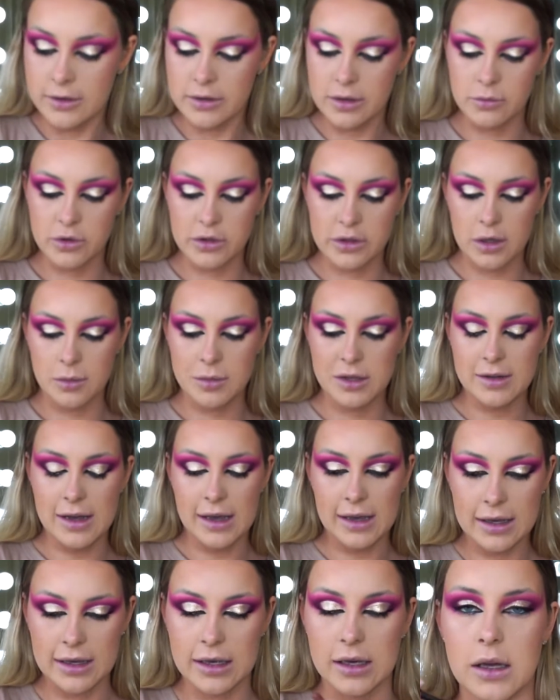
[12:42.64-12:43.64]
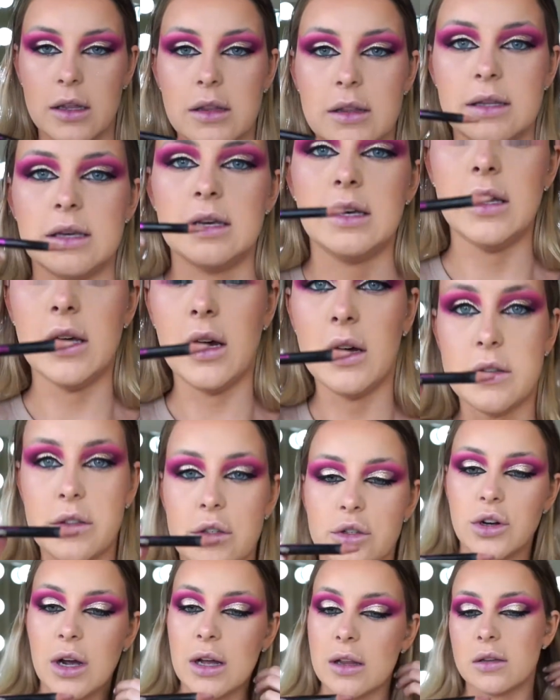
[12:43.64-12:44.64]
so I'm just going to be taking the
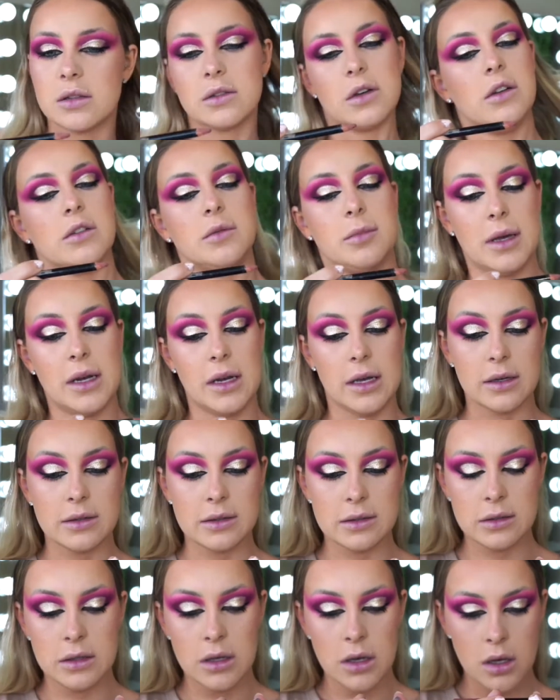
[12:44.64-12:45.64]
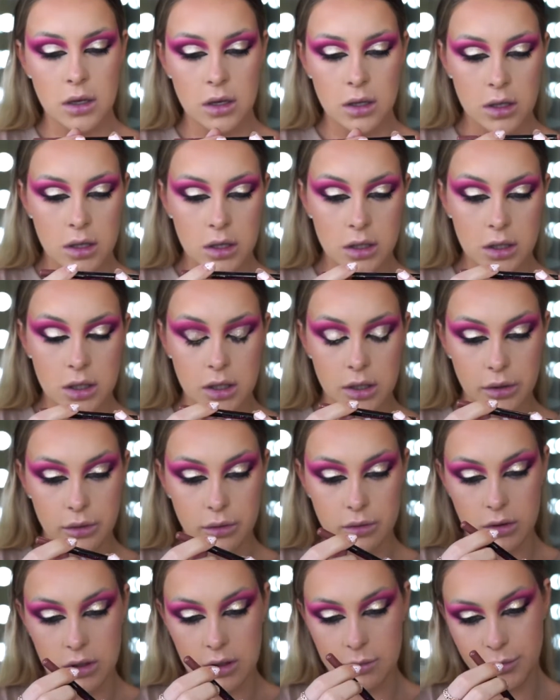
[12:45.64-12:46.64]
Australis Cosmetics
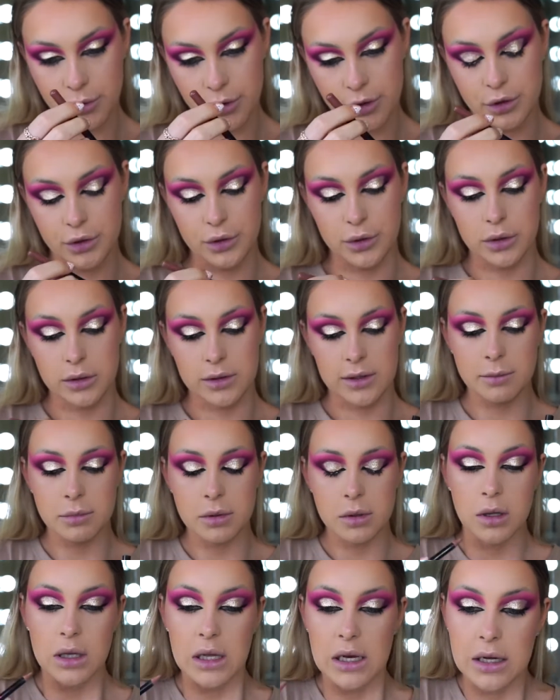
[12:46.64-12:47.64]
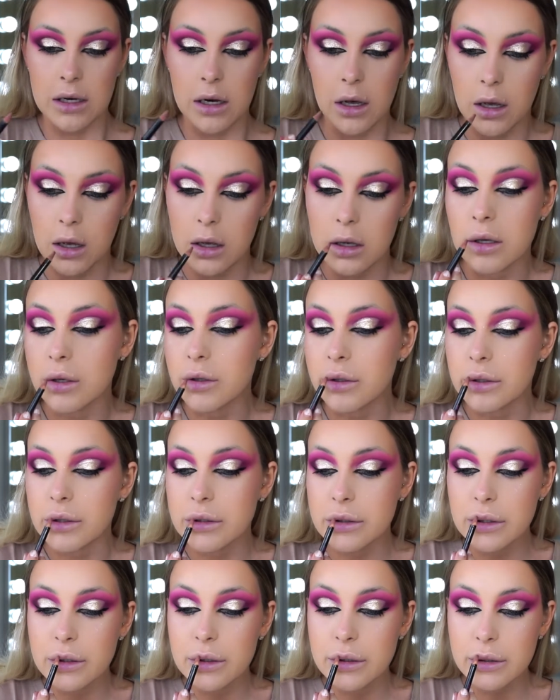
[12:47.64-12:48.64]
Canoodle, I'm pretty sure, lip liner and
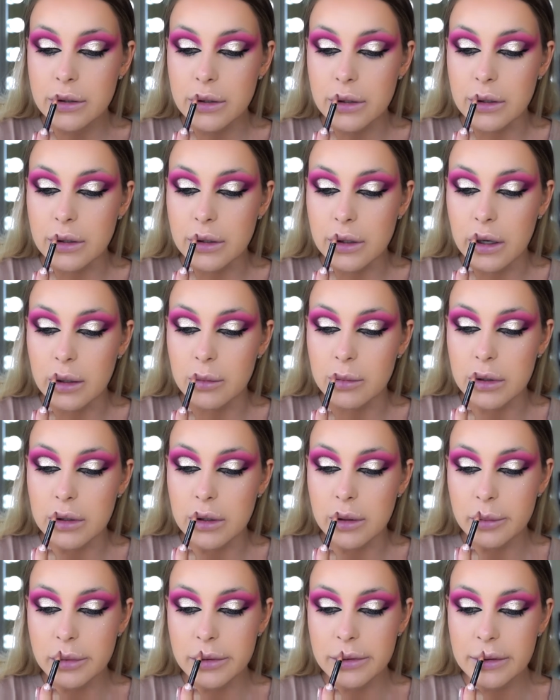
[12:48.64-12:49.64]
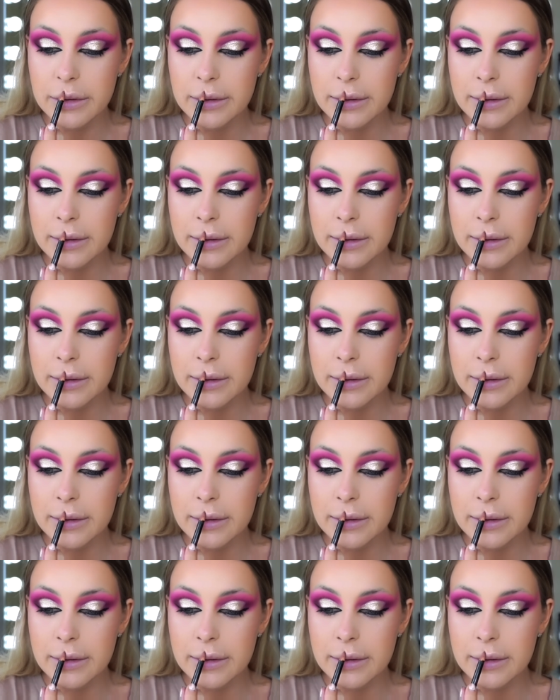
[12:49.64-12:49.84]
just going to line my lips.